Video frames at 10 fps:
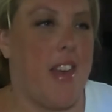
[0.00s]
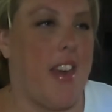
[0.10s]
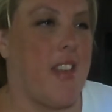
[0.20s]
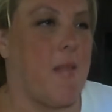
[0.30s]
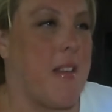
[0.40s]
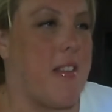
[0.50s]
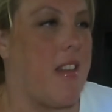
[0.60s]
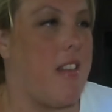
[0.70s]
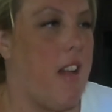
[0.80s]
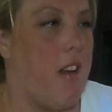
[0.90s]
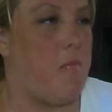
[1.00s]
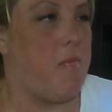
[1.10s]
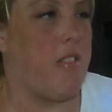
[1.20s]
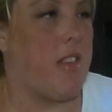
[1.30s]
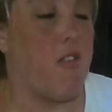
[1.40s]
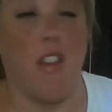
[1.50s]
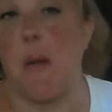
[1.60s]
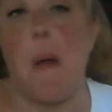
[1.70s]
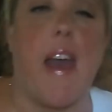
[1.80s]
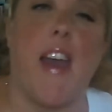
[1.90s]
I think my son, oh, he's running
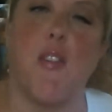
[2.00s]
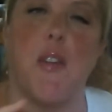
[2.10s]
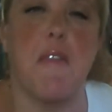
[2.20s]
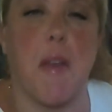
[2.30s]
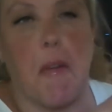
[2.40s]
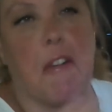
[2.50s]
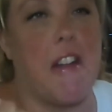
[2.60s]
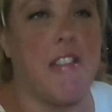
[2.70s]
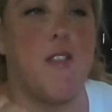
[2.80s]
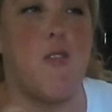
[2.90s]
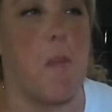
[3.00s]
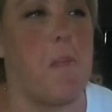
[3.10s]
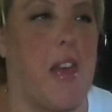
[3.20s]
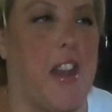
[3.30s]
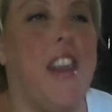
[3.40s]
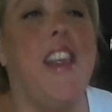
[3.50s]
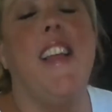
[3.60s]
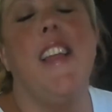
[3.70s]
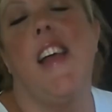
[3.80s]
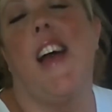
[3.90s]
away. I thought he was coming around to jump in.
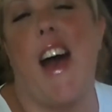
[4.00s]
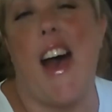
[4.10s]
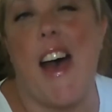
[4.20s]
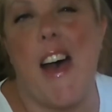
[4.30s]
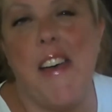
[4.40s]
Uh,